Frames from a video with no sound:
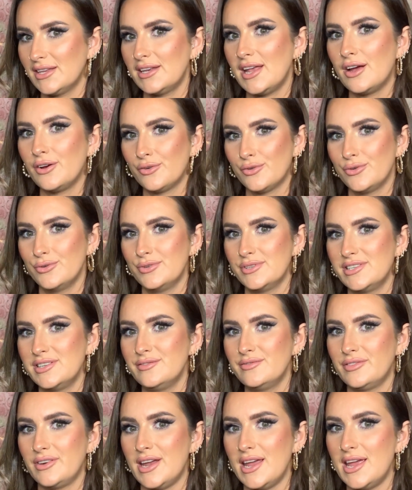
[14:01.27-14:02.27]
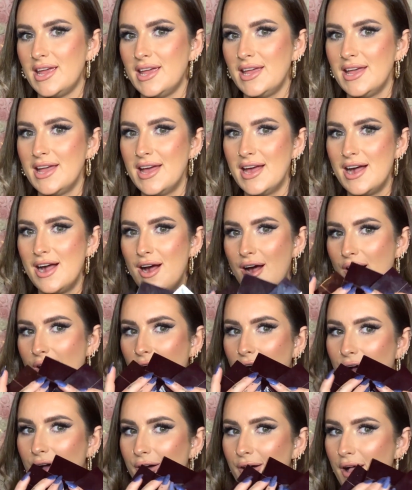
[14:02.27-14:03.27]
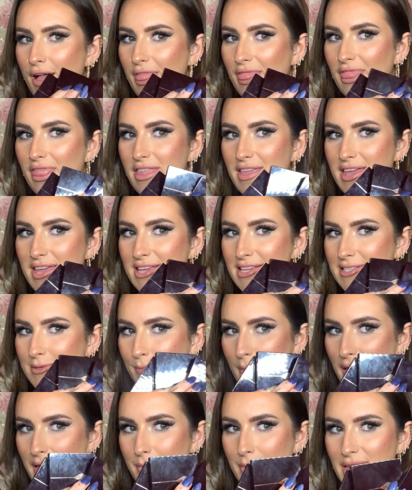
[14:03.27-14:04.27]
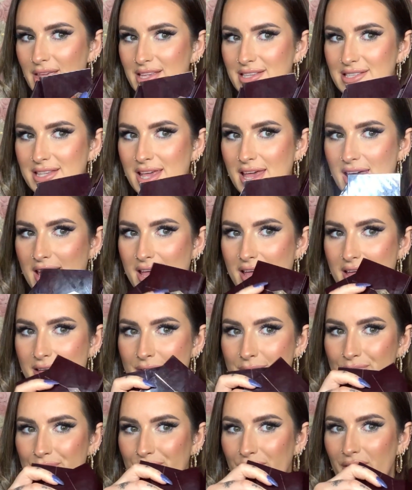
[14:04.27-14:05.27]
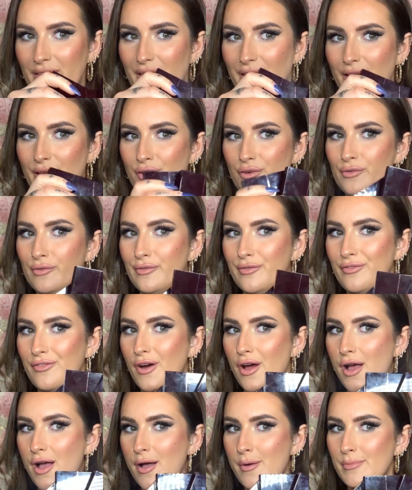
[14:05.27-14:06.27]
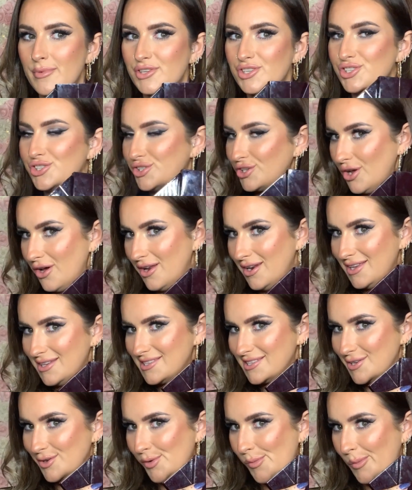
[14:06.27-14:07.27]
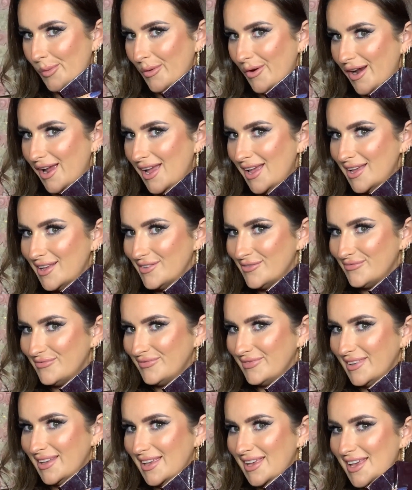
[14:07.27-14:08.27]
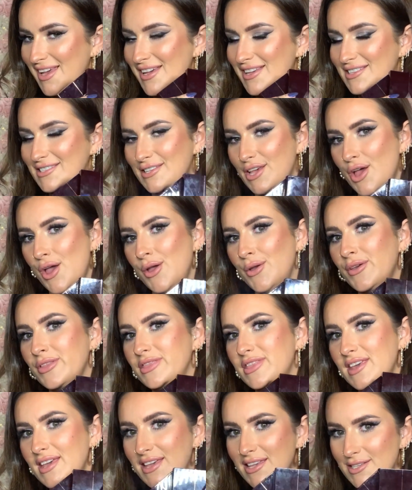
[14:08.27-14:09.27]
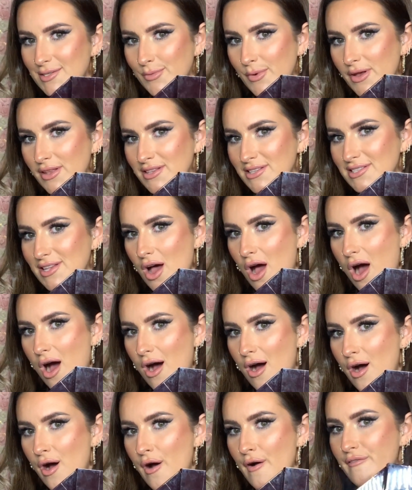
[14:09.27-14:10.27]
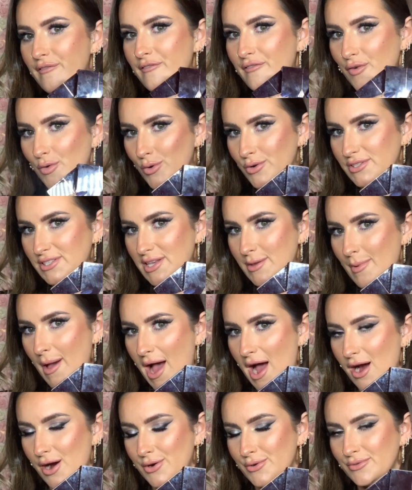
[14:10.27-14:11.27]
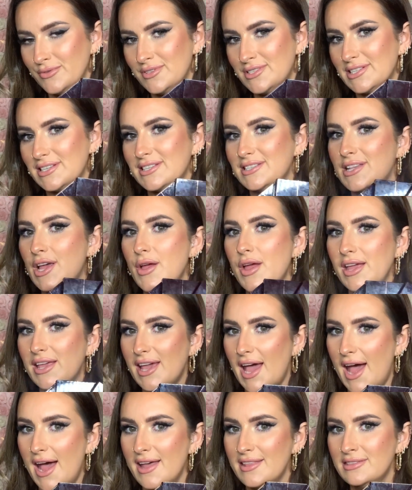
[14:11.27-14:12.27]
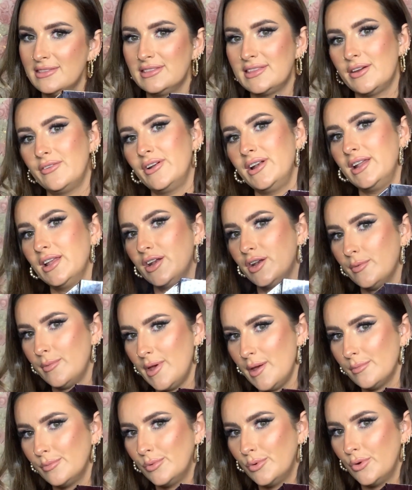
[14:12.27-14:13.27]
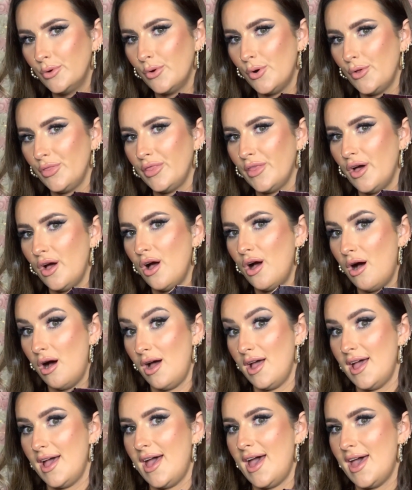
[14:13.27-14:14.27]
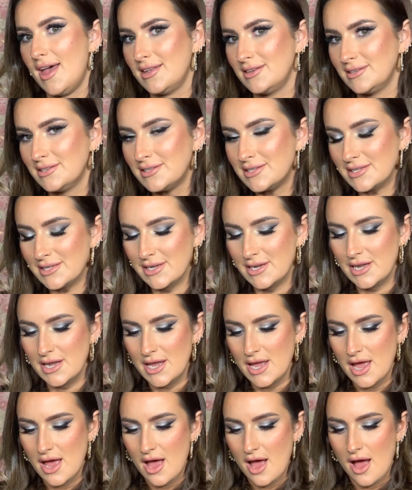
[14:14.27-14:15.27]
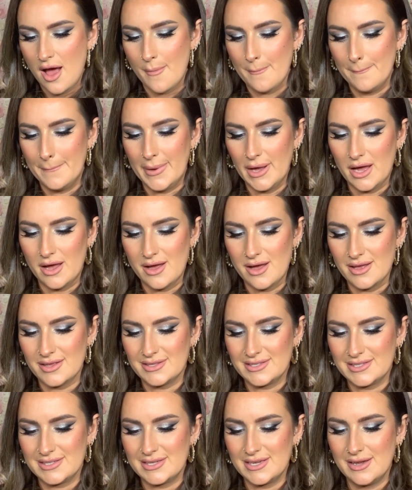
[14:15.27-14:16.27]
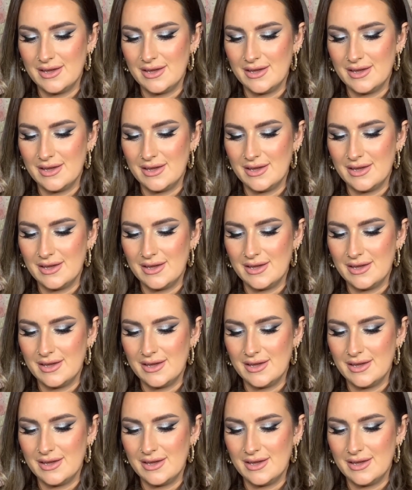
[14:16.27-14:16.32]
and cruelty-free are these babies here from Charlotte Tilbury. So these ones are £40. So again, they're a little bit more on the higher end, but